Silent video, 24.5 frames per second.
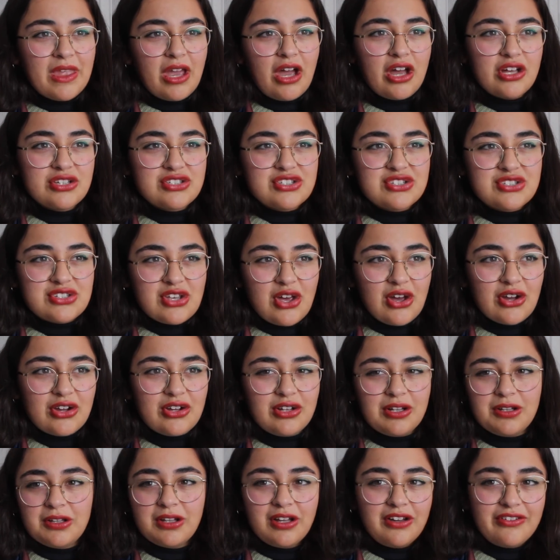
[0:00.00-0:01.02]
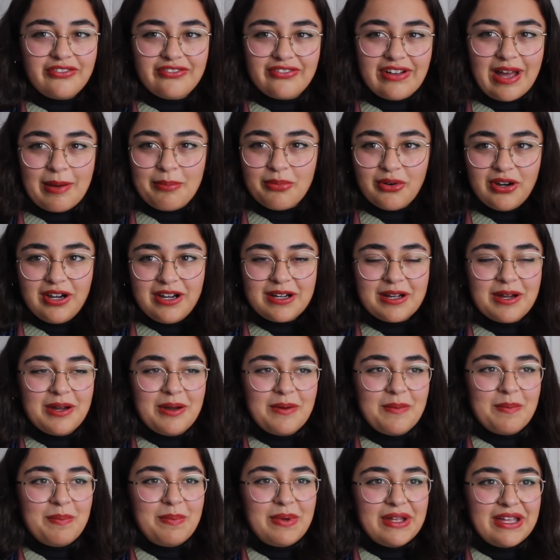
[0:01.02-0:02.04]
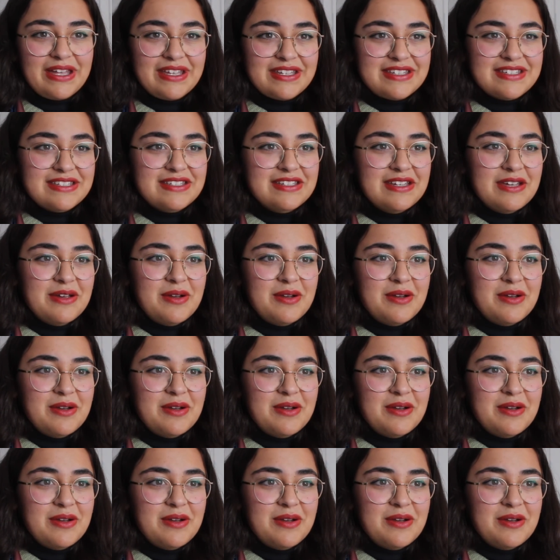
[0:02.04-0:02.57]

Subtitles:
a circle of fabric, but